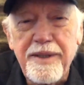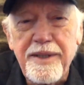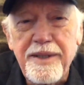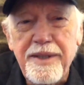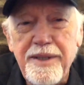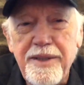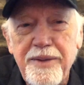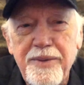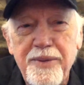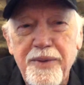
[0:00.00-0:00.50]

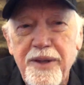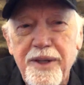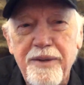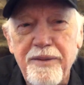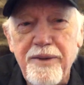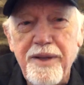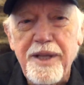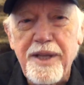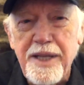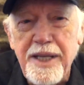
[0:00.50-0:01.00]
it's one
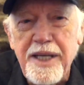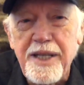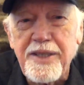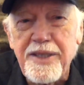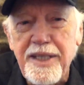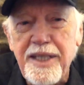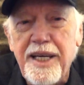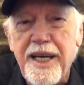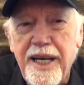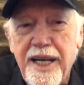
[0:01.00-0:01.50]
of the things
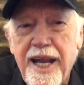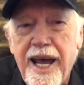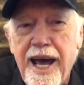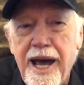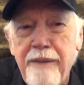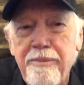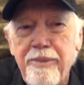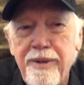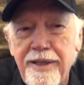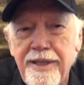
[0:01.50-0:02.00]
that can
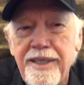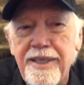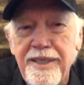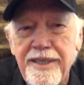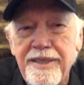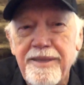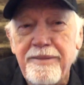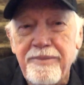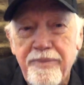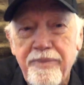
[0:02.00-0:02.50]

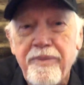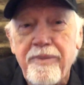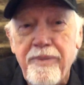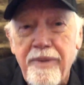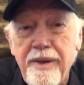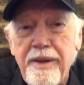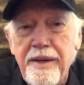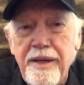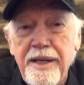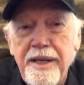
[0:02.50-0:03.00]
happen
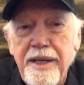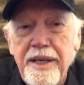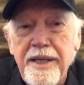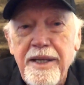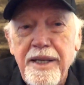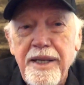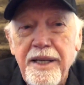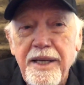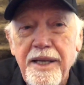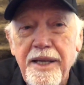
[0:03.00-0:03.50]

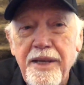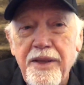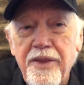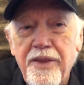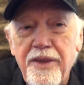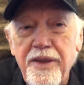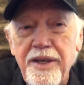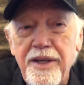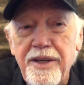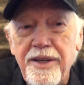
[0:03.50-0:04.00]
in
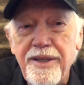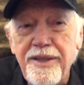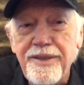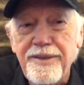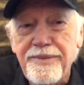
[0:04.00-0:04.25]
theater.